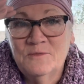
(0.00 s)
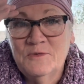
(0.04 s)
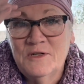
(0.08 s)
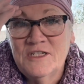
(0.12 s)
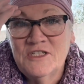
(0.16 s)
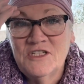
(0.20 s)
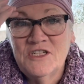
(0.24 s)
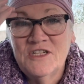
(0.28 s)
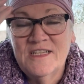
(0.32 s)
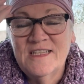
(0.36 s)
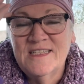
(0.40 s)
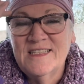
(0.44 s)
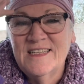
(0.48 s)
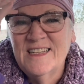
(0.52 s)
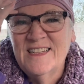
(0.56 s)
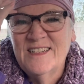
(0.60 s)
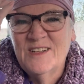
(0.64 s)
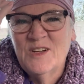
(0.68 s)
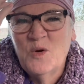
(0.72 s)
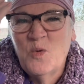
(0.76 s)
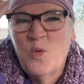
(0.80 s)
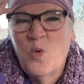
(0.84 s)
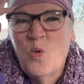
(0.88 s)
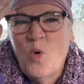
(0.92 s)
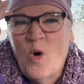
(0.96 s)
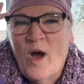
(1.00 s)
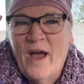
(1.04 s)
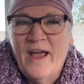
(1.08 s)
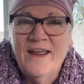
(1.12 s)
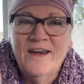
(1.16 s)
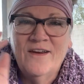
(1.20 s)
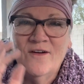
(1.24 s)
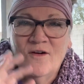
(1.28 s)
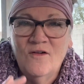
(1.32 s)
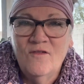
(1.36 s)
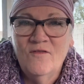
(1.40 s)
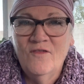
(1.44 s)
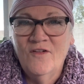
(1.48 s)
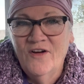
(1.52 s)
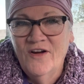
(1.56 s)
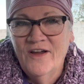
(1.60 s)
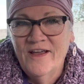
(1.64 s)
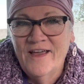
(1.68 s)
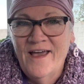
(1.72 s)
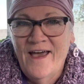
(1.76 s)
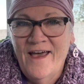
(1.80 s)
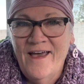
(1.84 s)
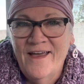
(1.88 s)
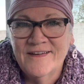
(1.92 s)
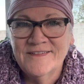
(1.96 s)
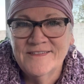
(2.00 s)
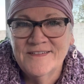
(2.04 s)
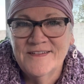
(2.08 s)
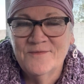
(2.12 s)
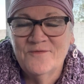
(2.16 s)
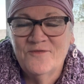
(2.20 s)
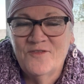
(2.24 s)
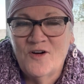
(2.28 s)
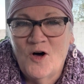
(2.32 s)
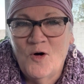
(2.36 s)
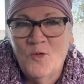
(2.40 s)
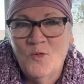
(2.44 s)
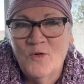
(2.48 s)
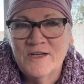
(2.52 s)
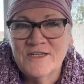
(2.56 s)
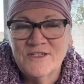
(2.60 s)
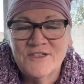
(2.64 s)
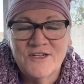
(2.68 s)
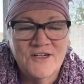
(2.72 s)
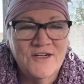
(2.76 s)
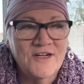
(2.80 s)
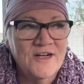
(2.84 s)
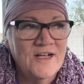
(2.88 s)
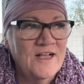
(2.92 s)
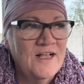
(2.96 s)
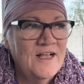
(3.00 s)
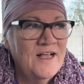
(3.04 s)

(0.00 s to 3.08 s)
which isn't quite over yet, fall, winter.